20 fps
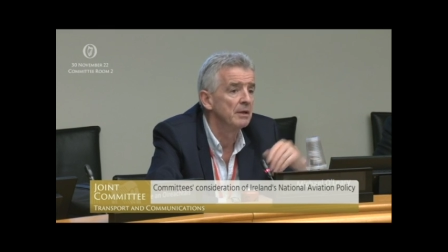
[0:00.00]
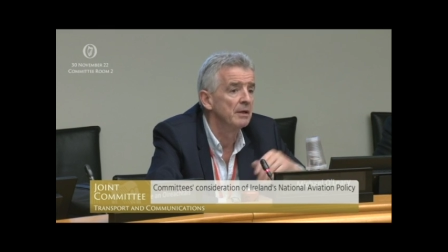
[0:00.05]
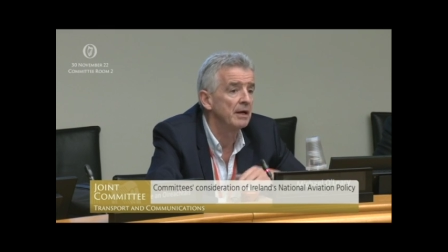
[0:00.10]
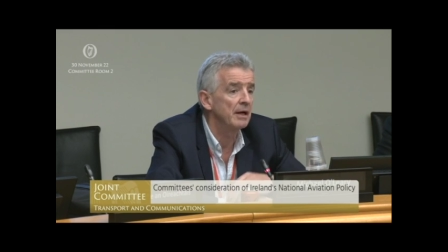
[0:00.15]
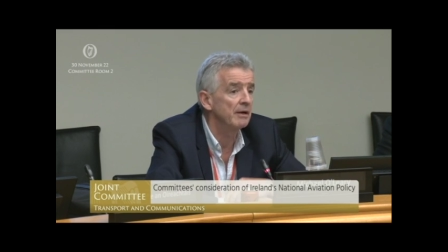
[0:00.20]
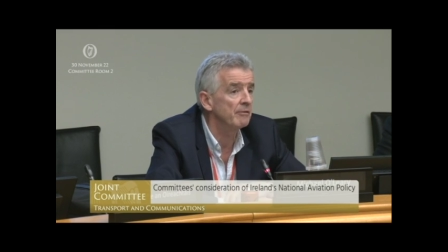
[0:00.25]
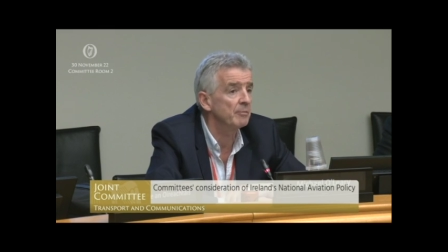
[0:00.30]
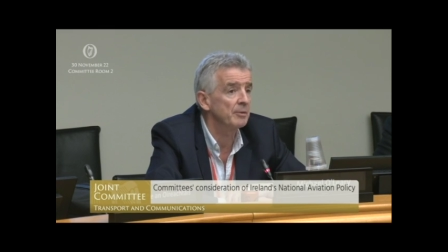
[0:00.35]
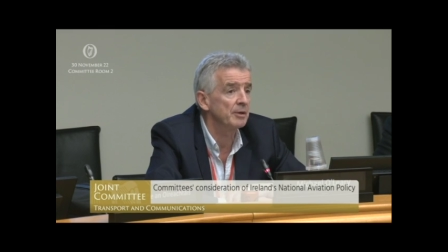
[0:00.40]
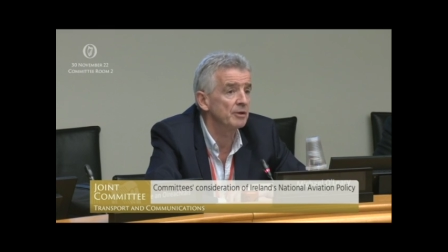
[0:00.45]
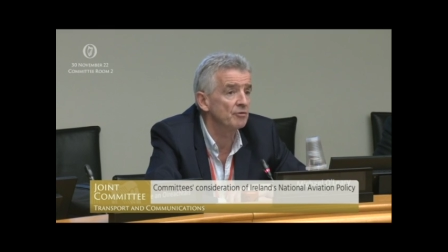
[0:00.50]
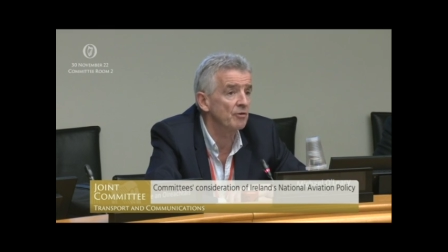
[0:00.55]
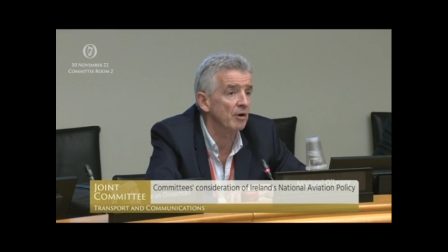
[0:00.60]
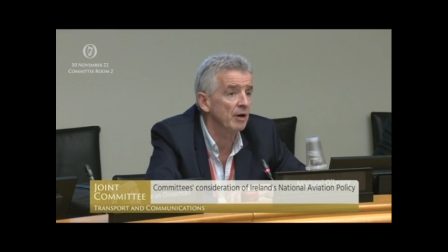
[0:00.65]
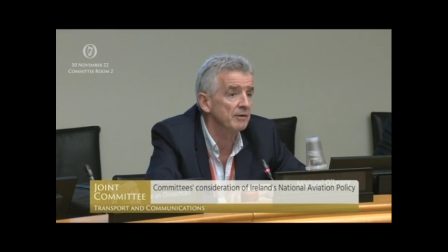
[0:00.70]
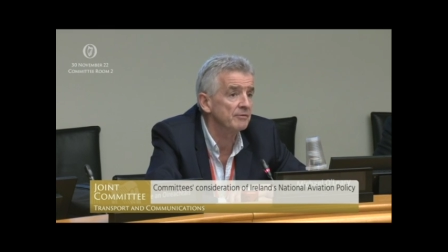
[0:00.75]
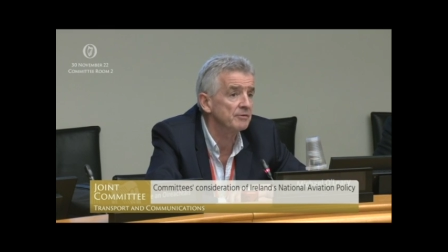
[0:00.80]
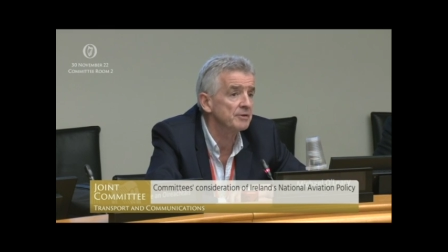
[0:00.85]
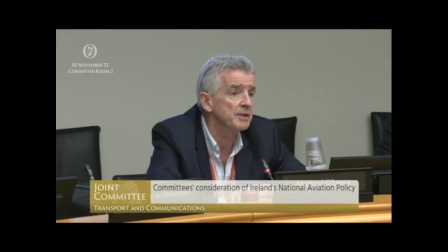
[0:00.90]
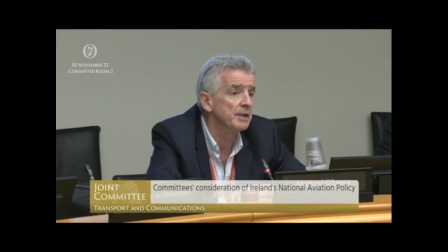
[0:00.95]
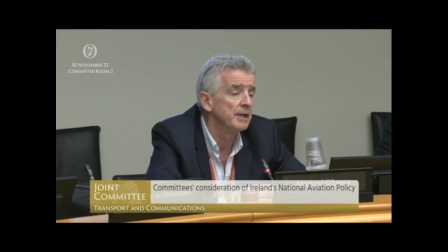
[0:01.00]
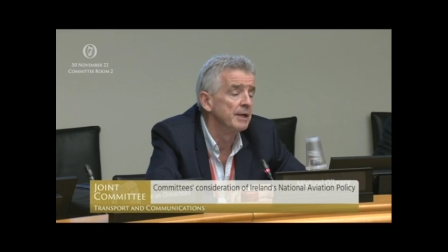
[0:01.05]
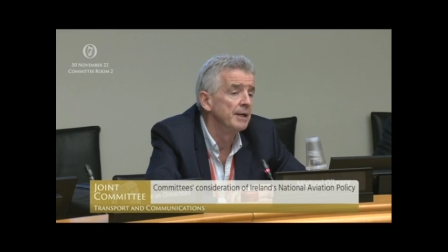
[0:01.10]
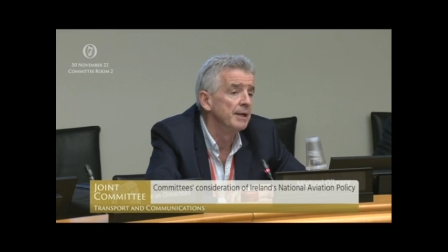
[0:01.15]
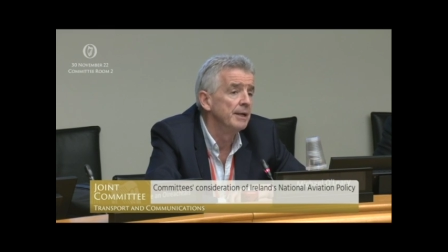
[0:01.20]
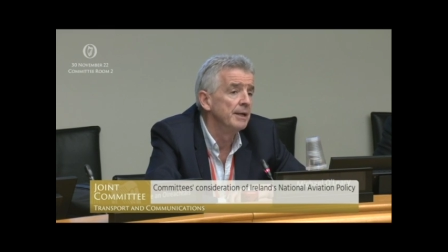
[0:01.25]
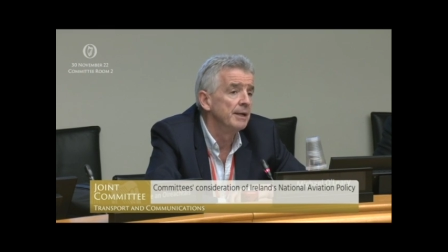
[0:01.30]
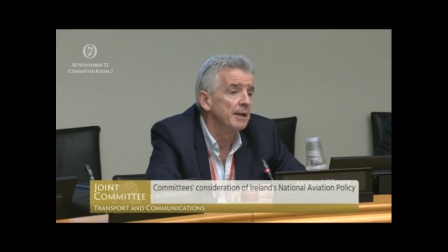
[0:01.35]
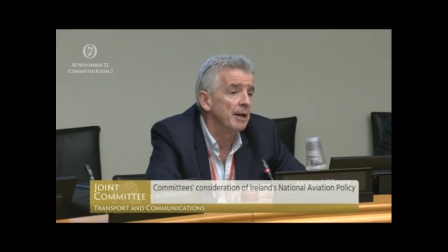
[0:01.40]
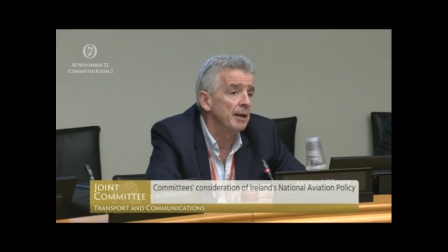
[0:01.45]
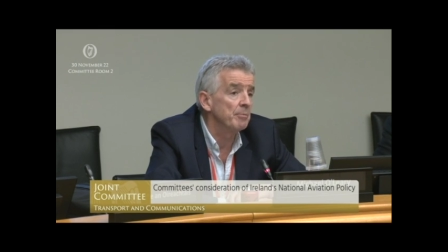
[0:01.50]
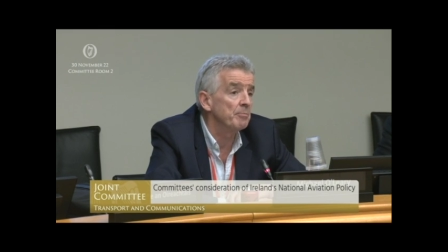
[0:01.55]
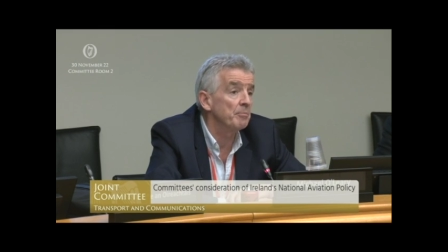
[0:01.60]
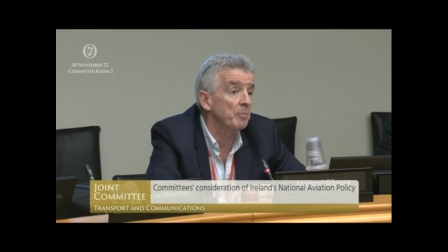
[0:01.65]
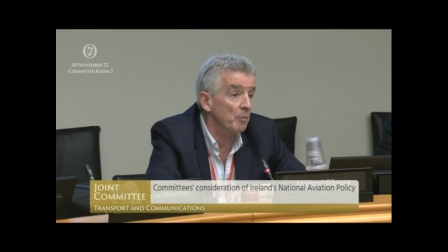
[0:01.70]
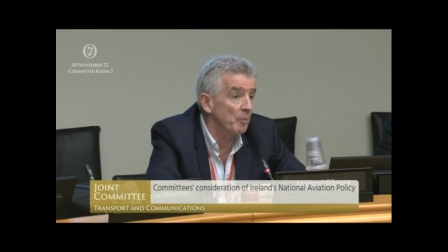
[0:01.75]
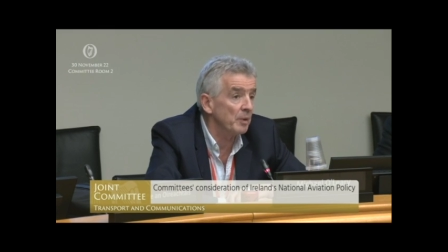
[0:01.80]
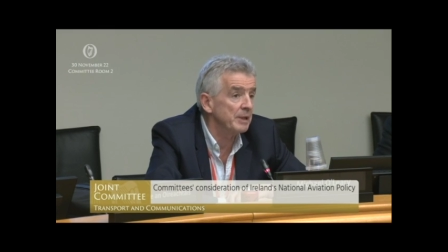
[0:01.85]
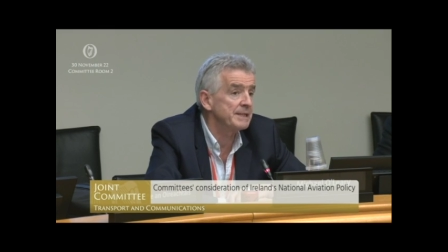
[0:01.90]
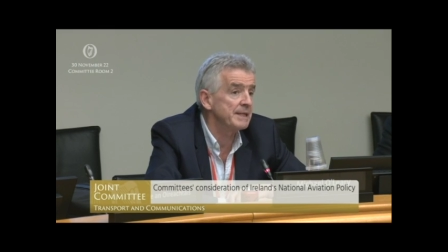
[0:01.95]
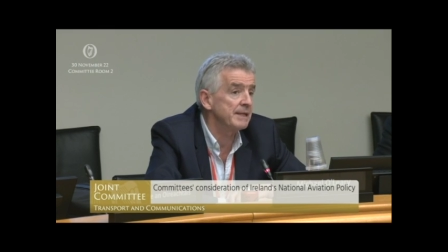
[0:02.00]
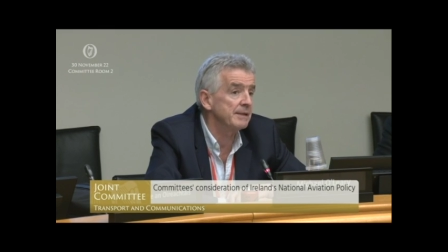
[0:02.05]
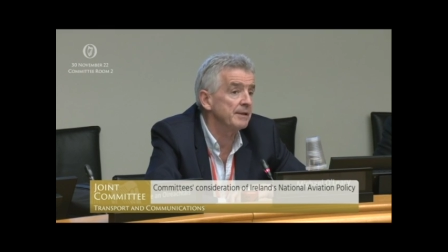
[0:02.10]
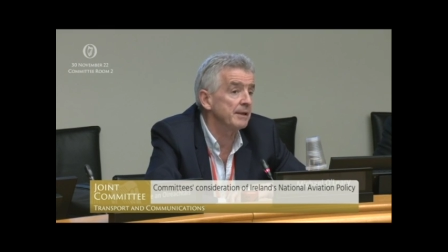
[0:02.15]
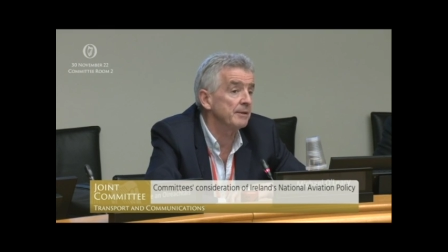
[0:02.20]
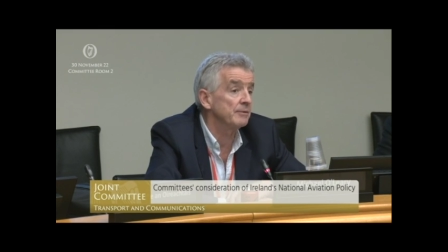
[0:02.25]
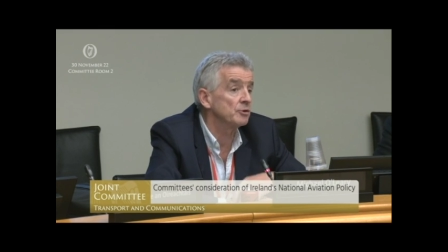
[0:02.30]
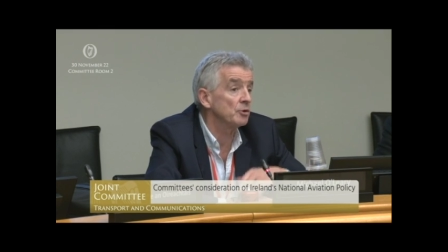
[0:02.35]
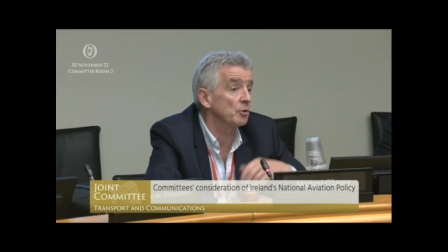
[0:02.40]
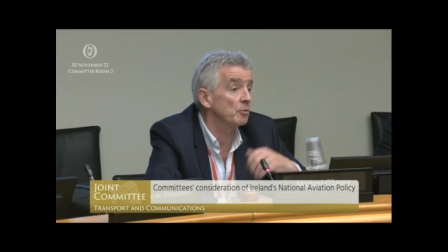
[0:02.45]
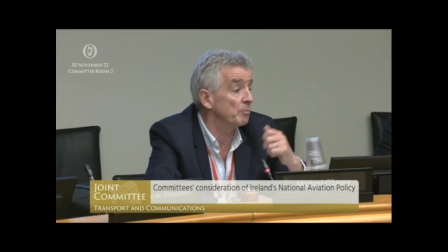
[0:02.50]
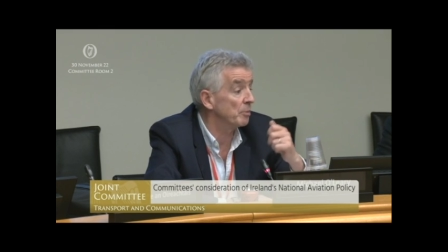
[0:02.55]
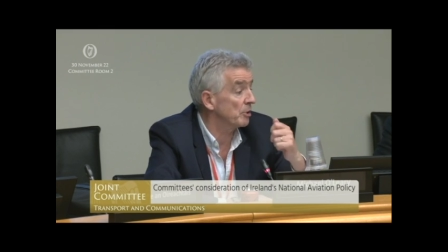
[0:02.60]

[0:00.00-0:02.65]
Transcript: Everybody drives. But we still think so.